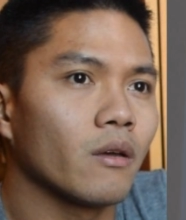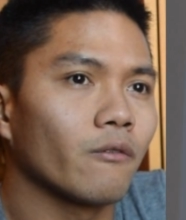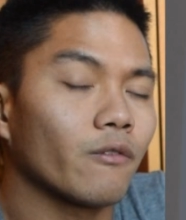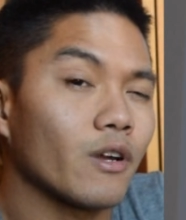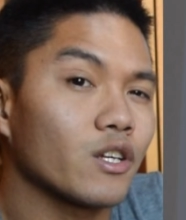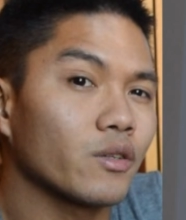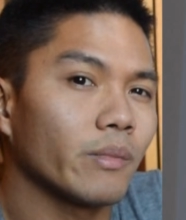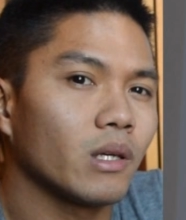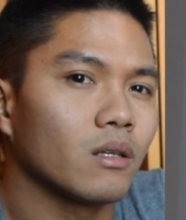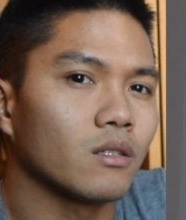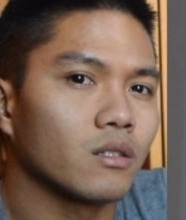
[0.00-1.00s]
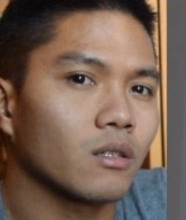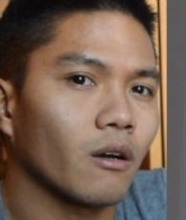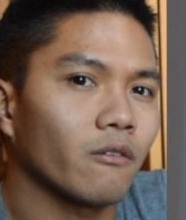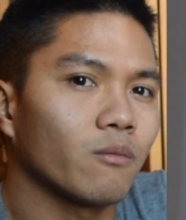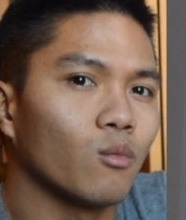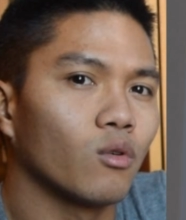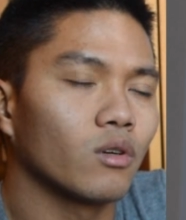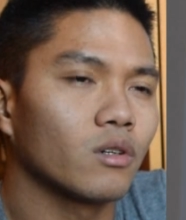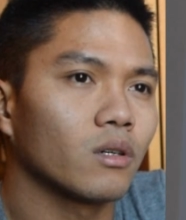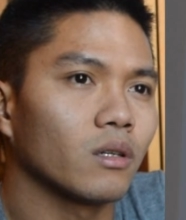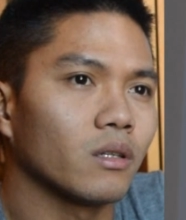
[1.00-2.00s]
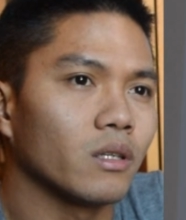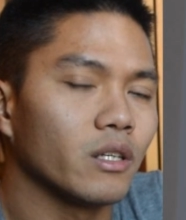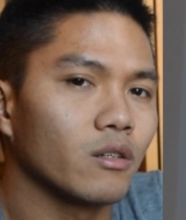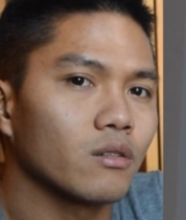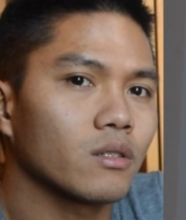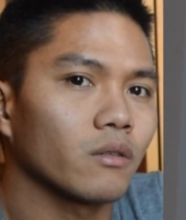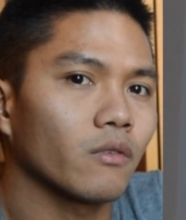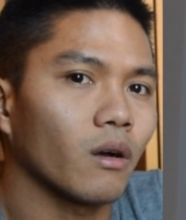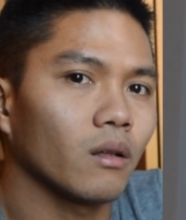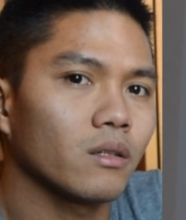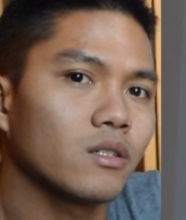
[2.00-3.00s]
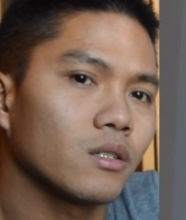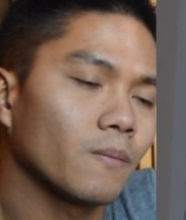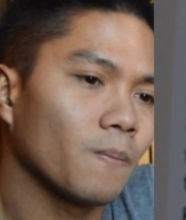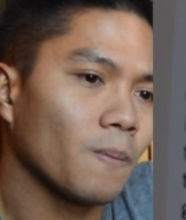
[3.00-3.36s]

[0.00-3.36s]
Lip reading: freshman and sophomore years of college.